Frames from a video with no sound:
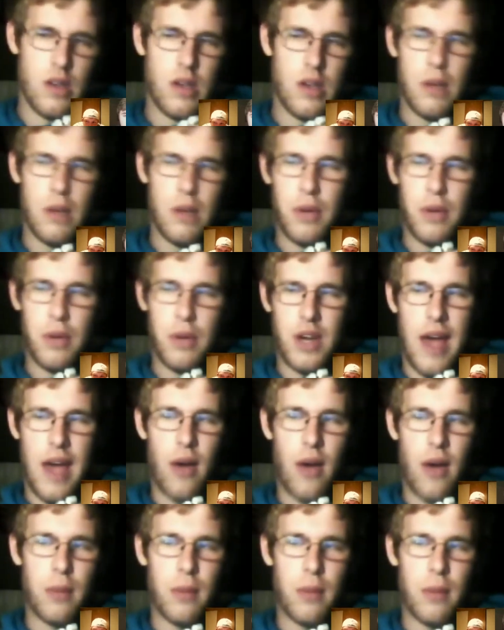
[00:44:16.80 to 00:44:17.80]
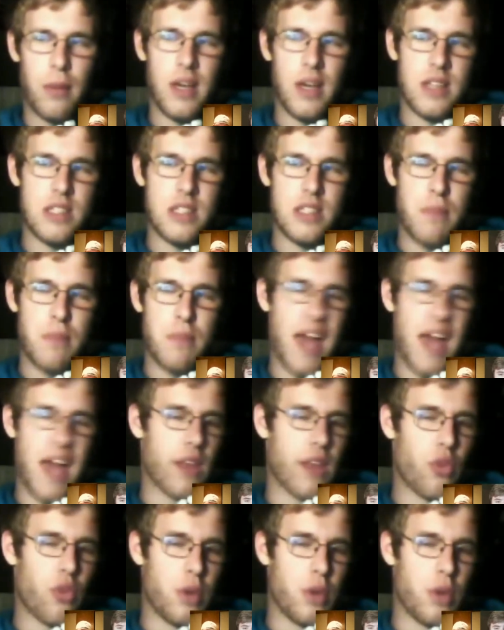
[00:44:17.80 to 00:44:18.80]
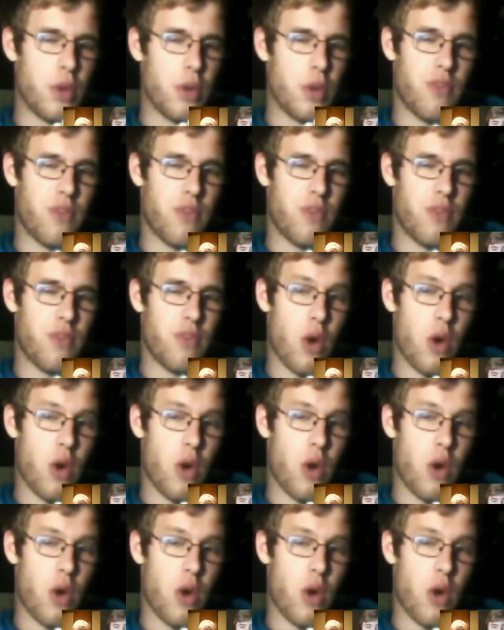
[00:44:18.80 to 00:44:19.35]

put down because he's batting 340,